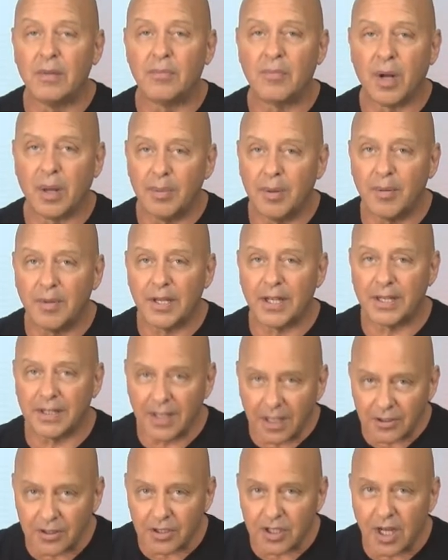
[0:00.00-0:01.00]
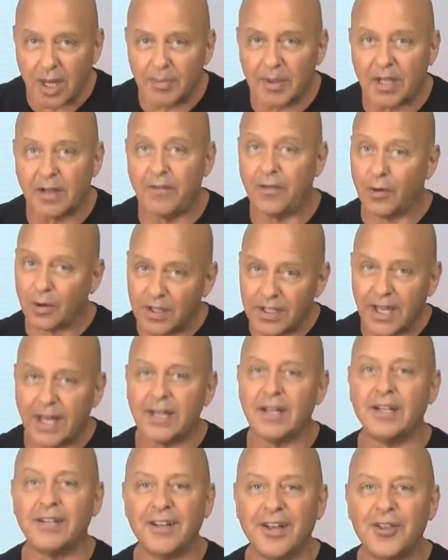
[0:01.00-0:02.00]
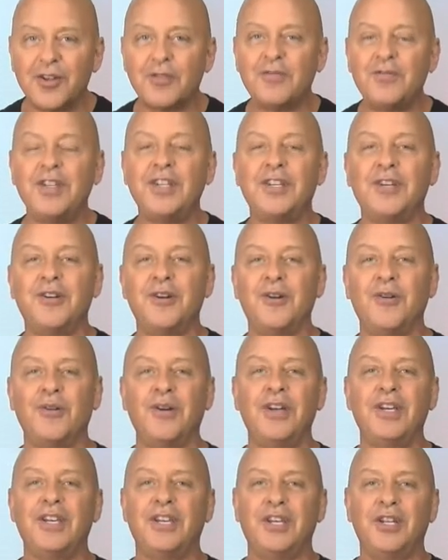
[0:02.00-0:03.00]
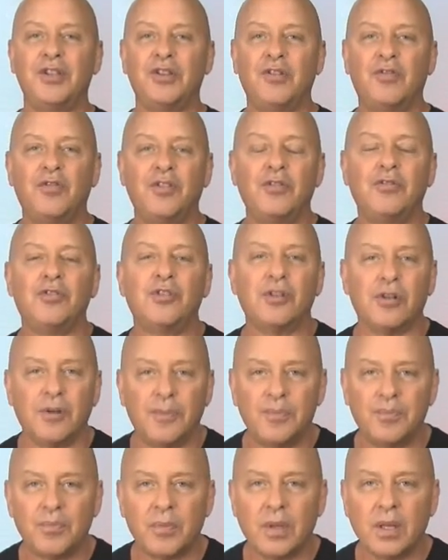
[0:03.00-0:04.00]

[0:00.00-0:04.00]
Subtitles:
Probably another topic for yet another video in the future.